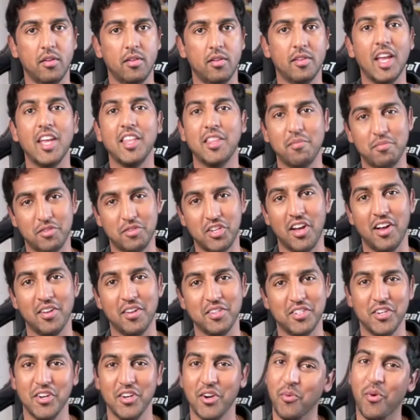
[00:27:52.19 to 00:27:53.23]
They
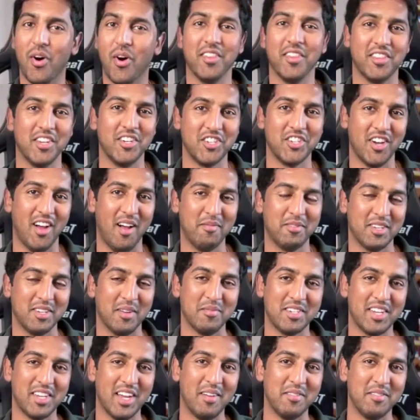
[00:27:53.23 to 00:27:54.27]
themselves, want the job
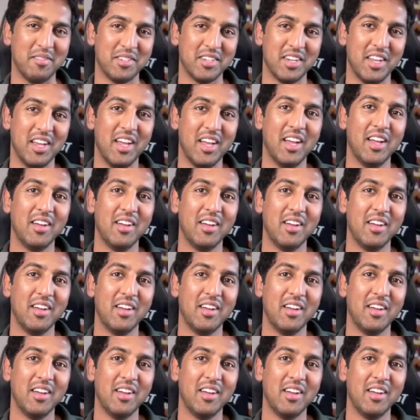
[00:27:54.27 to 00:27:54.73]
sometimes